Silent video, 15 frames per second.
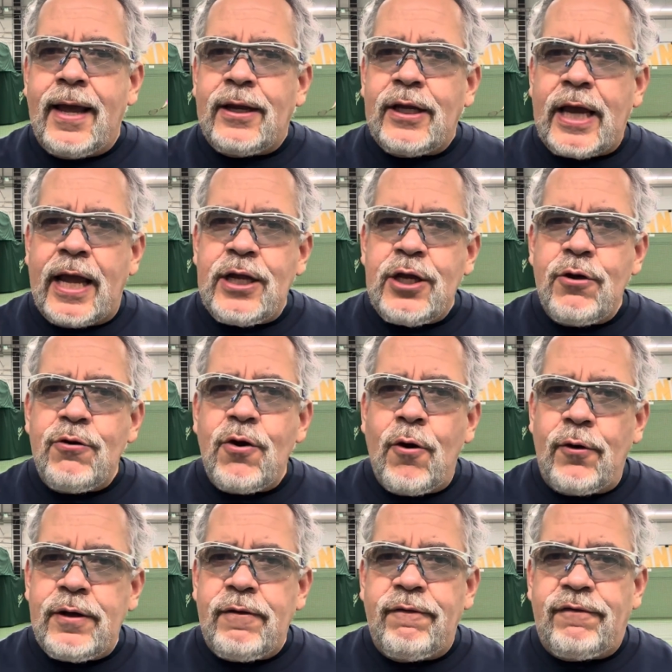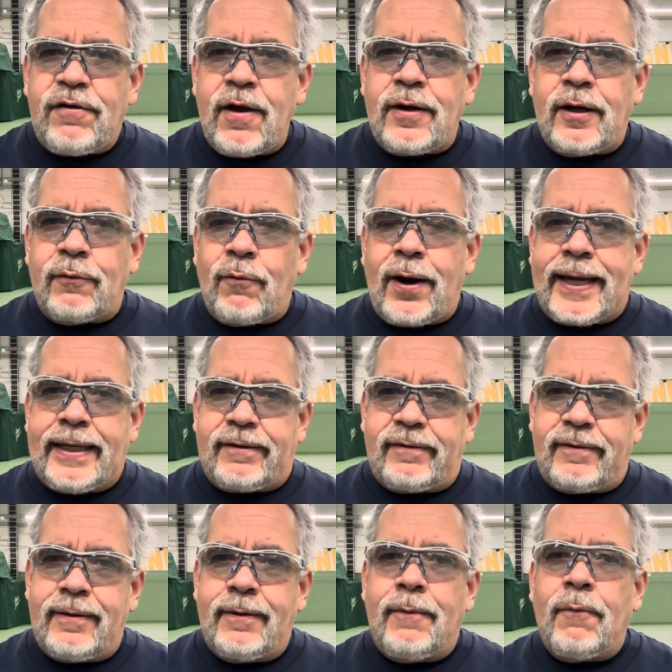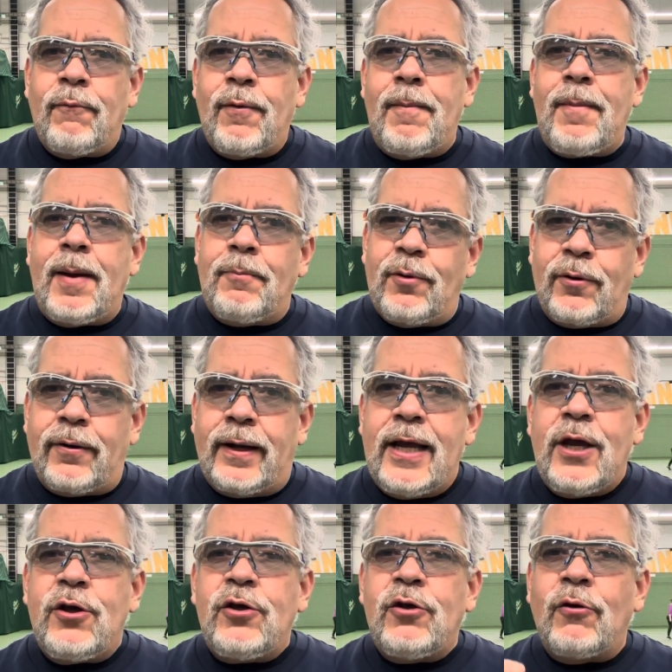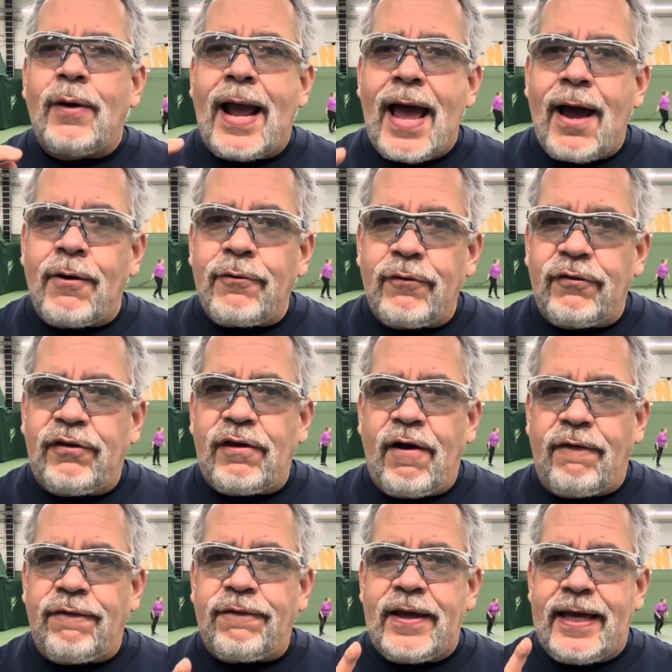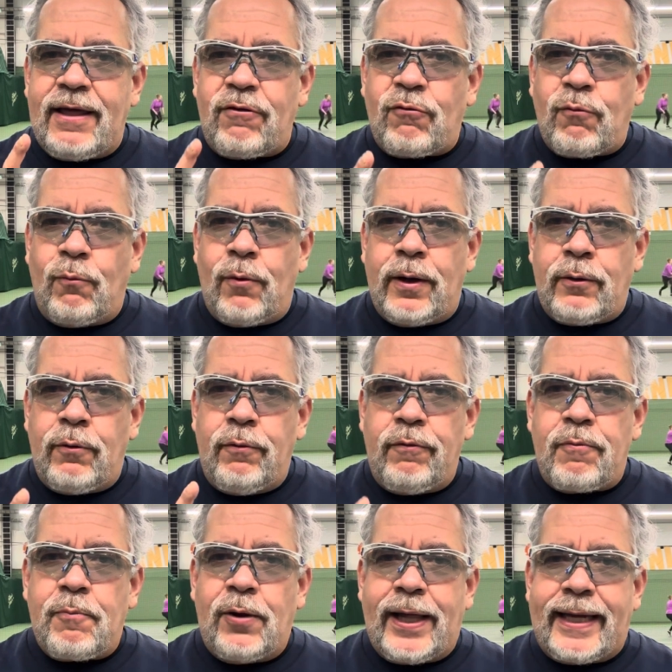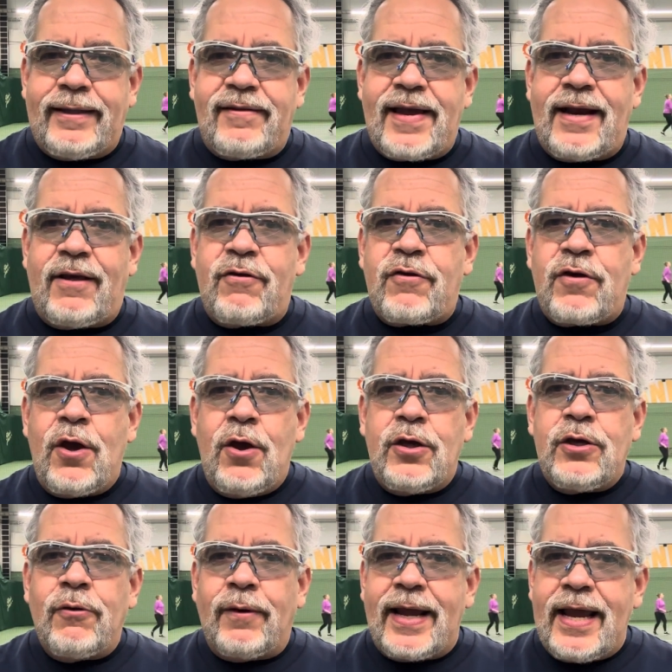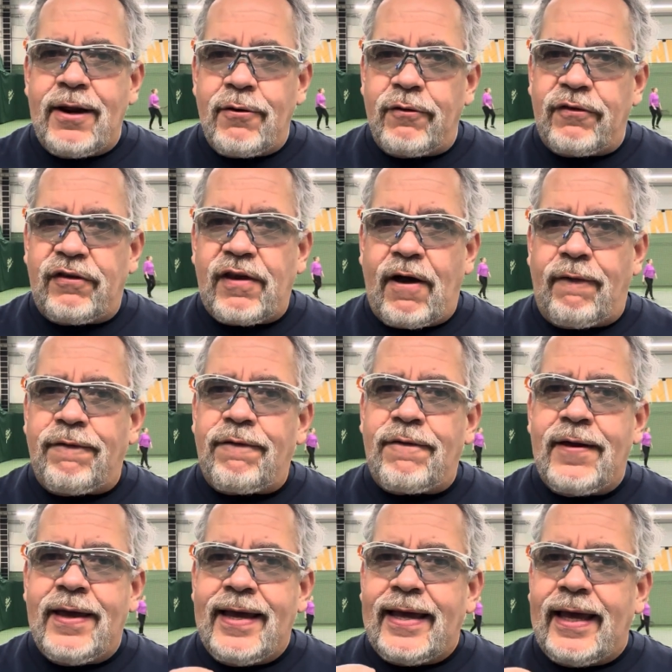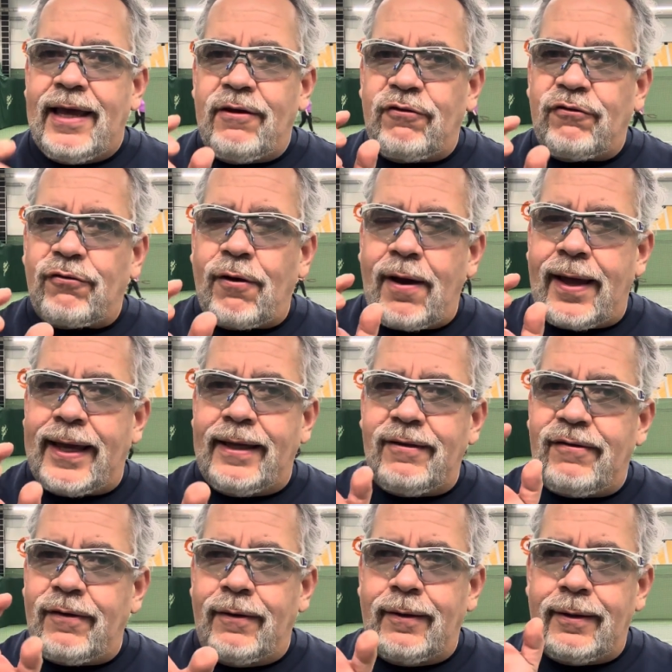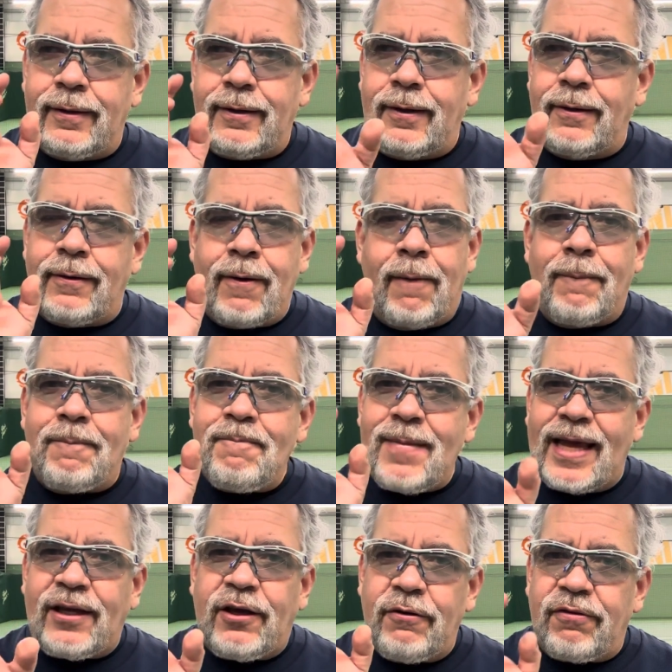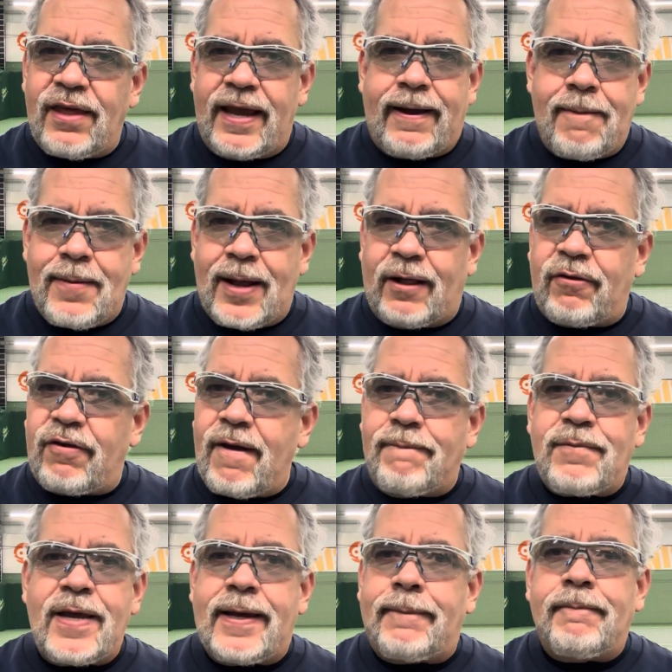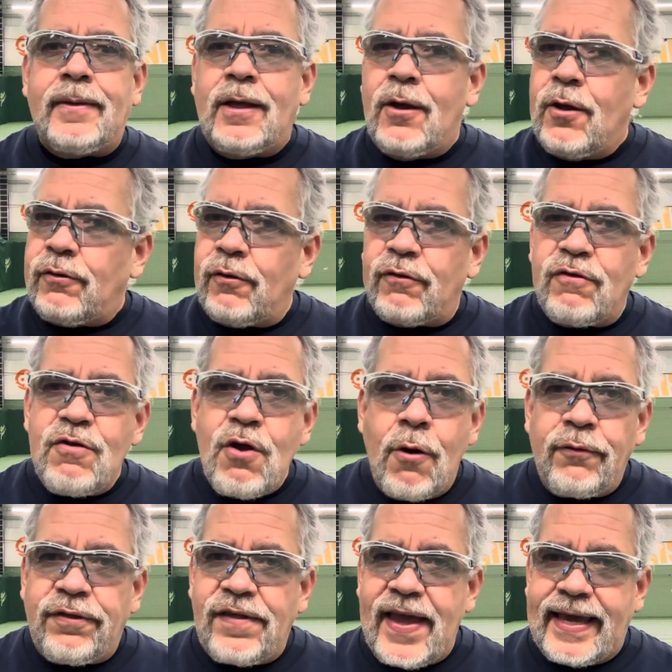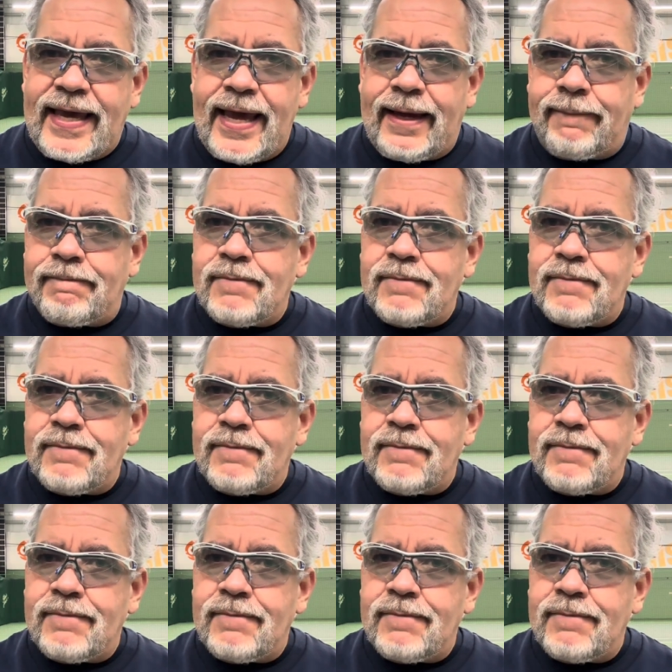and you know you've done it right. Remember, your outer self is who's playing tennis. Your inner self is trying to, make you think about something. There's no thinking